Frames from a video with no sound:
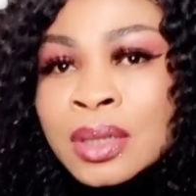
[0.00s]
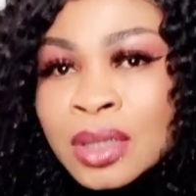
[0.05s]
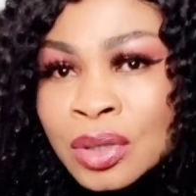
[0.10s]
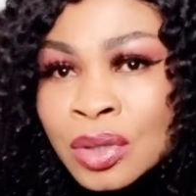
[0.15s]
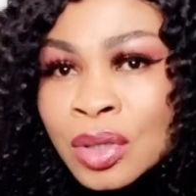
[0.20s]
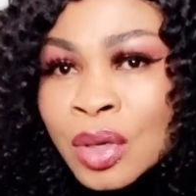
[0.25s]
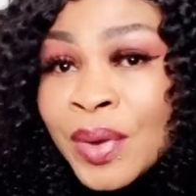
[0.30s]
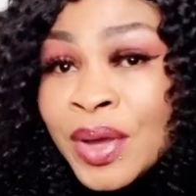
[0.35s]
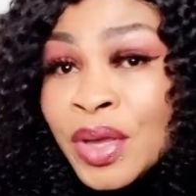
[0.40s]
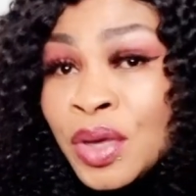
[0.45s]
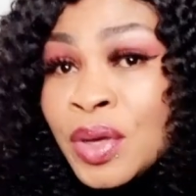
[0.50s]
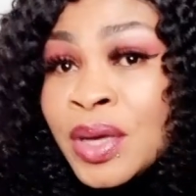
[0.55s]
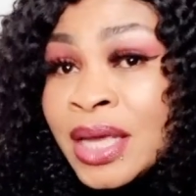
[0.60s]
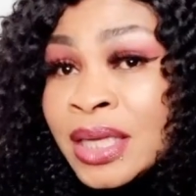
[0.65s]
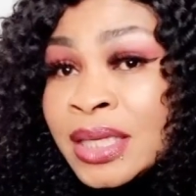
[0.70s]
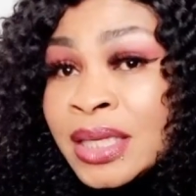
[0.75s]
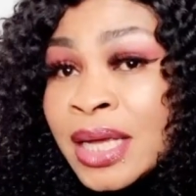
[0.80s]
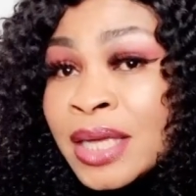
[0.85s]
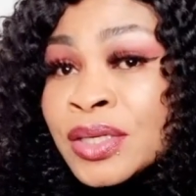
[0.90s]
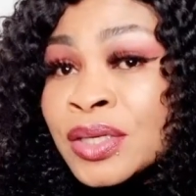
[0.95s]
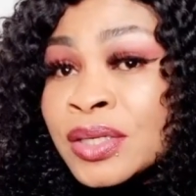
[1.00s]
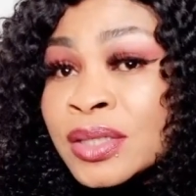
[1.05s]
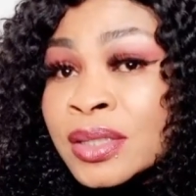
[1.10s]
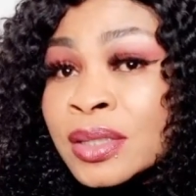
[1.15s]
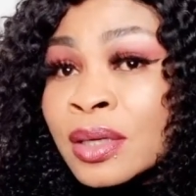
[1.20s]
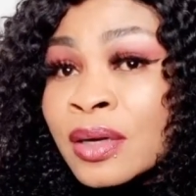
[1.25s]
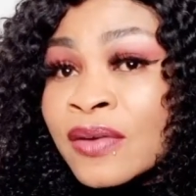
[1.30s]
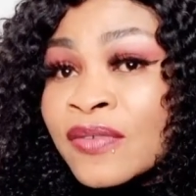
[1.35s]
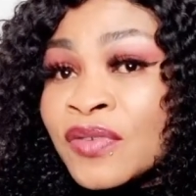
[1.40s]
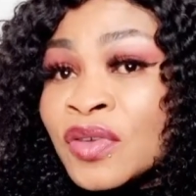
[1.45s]
You know, when you hated
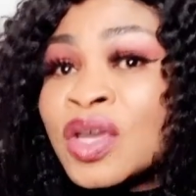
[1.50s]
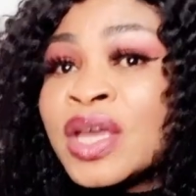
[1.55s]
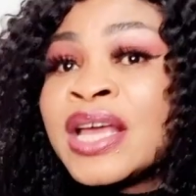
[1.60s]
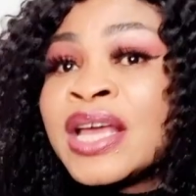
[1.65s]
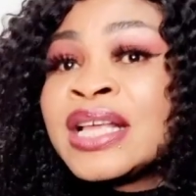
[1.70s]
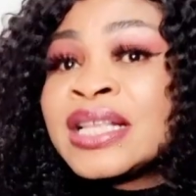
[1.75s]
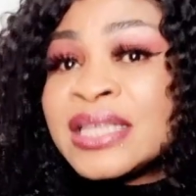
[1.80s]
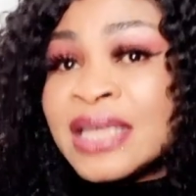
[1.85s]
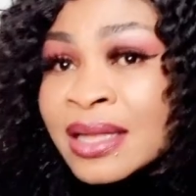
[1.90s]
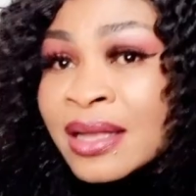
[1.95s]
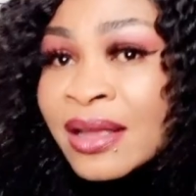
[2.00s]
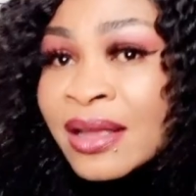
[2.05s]
yourself, you hated